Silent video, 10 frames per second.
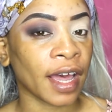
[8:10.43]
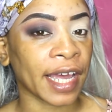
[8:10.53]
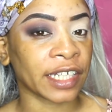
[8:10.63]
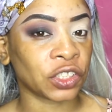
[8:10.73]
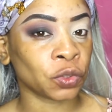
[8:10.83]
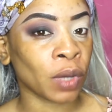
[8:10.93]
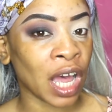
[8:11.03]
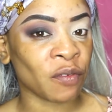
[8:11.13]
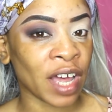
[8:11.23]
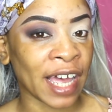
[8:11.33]
I do
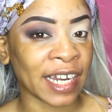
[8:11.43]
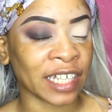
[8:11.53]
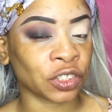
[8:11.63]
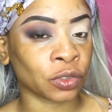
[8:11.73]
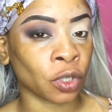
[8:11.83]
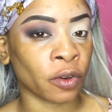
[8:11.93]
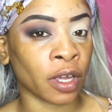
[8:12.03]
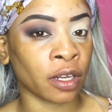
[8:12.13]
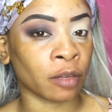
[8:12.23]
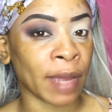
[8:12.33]
have an eyelash
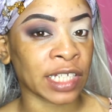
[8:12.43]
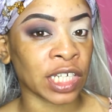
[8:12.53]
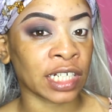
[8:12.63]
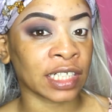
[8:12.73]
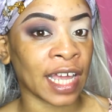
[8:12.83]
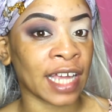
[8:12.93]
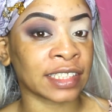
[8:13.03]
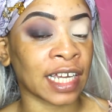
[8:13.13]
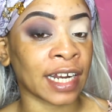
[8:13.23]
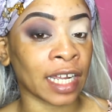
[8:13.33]
tutorial on my channel,
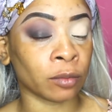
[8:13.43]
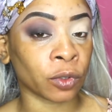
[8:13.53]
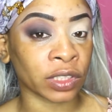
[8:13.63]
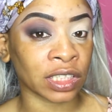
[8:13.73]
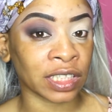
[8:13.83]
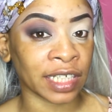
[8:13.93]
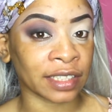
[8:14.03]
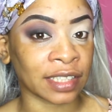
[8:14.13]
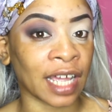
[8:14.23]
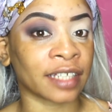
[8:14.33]
guys, and I am going to
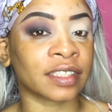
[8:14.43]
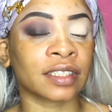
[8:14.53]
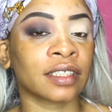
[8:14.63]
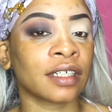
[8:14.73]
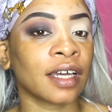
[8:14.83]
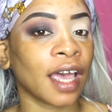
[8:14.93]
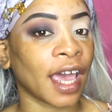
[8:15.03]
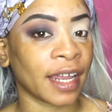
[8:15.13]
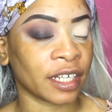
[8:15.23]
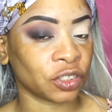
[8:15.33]
link that
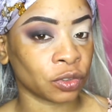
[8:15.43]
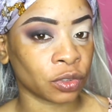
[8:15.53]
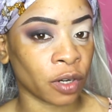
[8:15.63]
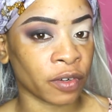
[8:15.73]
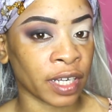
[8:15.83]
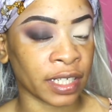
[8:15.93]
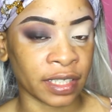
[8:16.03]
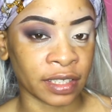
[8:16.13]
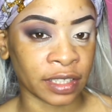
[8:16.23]
eyelash tutorial in the